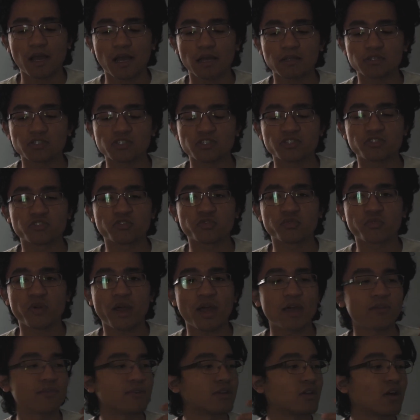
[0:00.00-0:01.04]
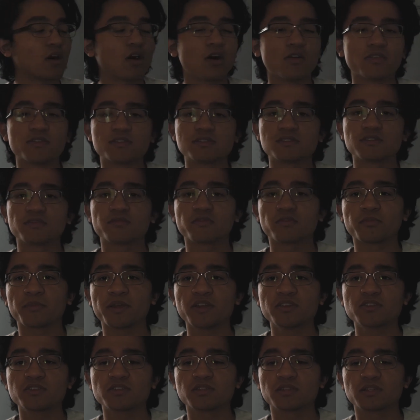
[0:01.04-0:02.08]
just deriving all this
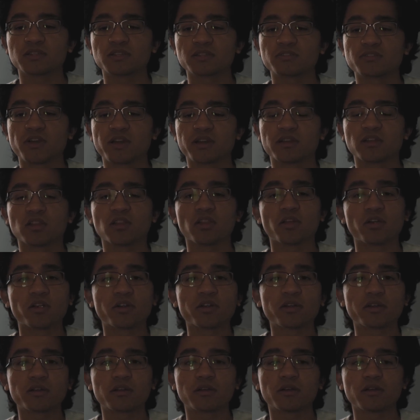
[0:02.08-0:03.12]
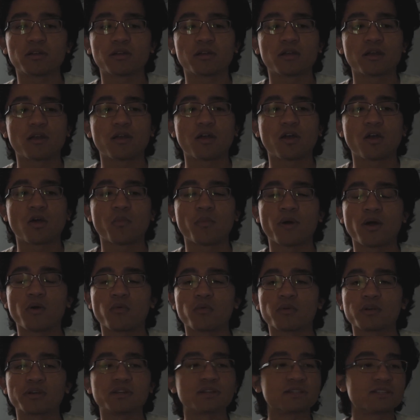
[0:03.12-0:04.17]
information and trying to learn about
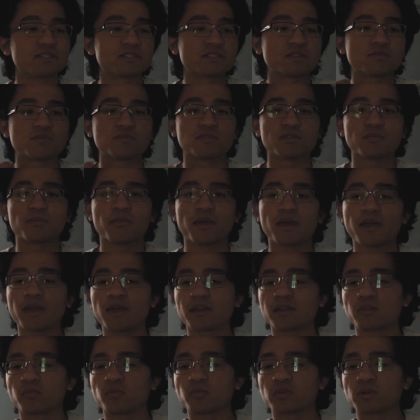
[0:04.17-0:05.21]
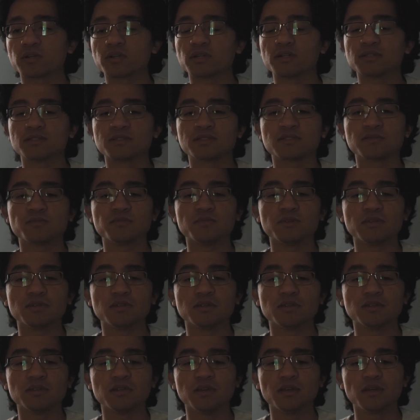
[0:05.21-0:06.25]
what it is to be a man and what it is to
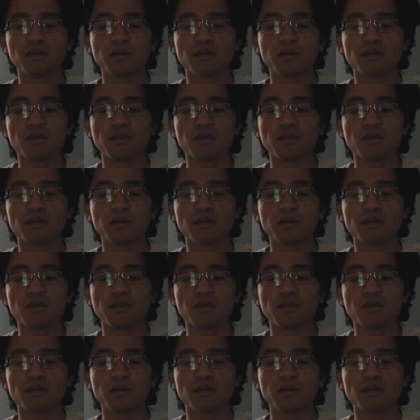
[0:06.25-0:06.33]
be